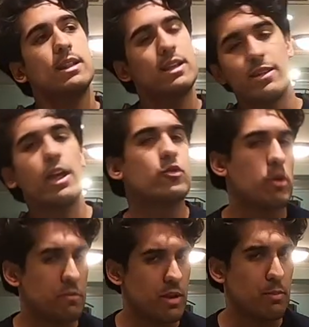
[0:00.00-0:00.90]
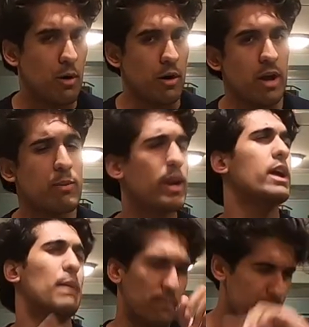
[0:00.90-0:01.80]
Let's take a trip to the park. Everybody,
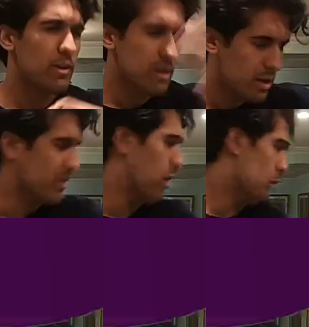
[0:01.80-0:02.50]
come on, let's go.